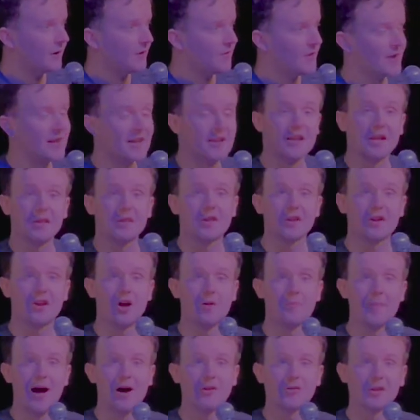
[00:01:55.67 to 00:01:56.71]
than it is to
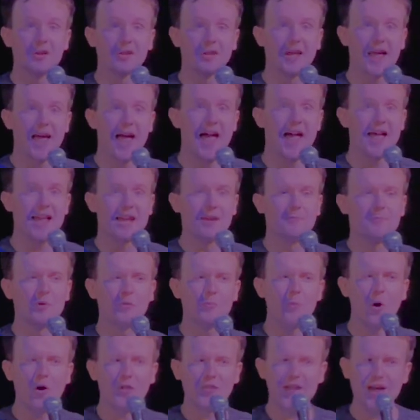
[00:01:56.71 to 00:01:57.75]
come out as gay.
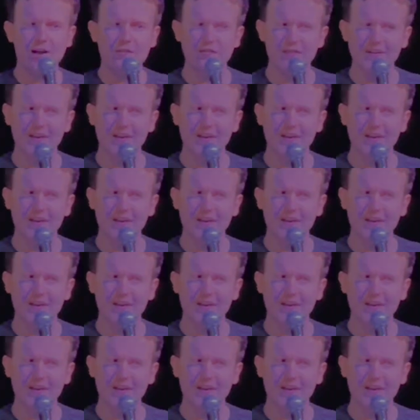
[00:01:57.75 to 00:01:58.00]
But what they're